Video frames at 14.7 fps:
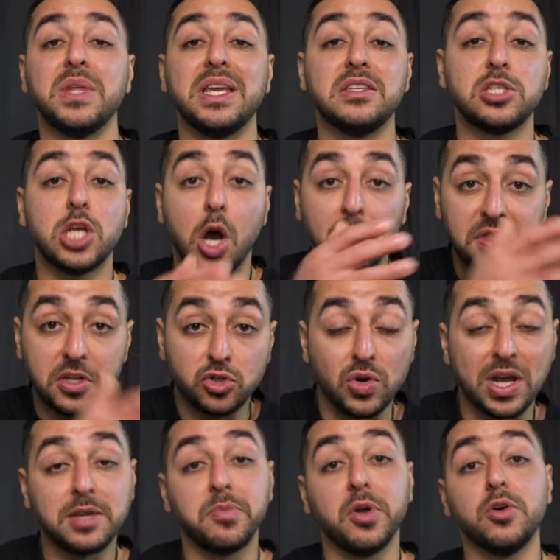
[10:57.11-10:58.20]
is go on the
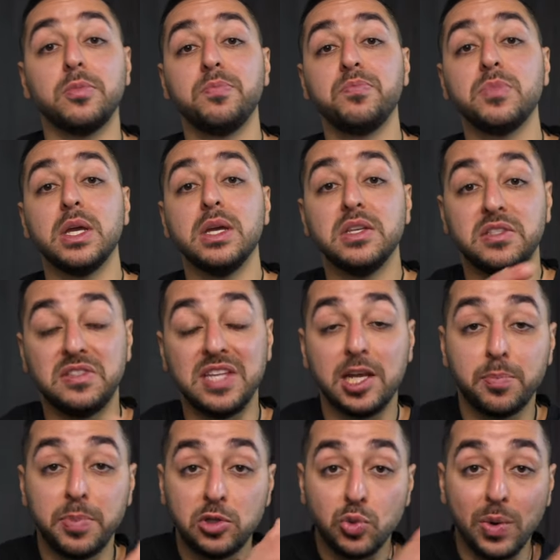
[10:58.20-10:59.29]
treadmill,
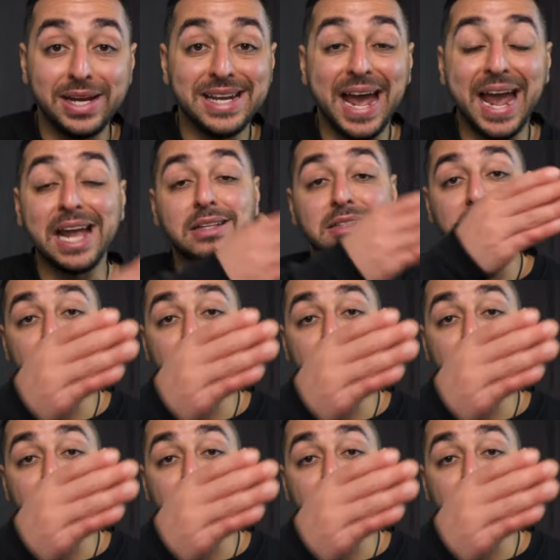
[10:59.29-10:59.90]
stick between 8